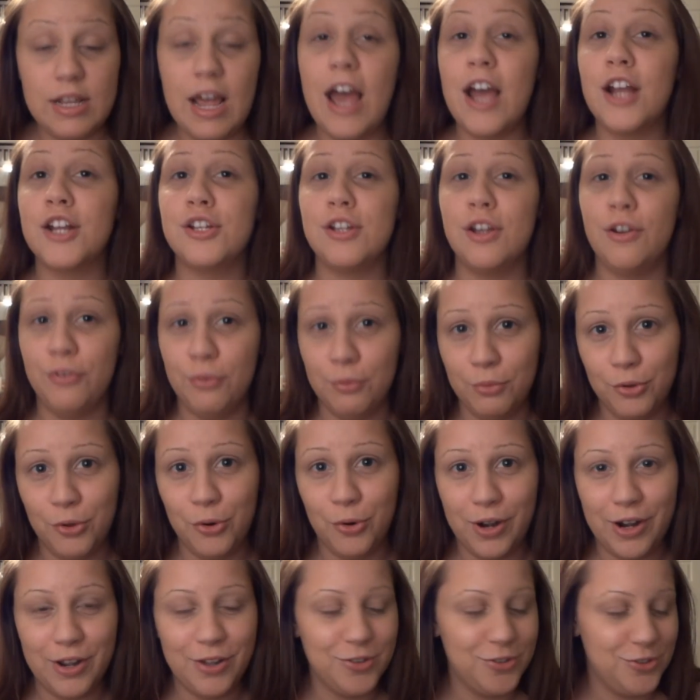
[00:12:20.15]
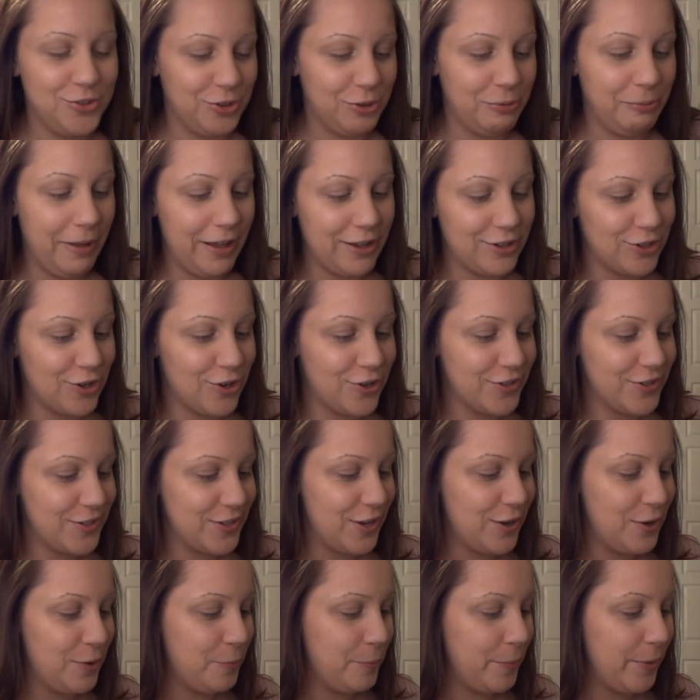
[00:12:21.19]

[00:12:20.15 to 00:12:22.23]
actually from L'Oreal True Match also,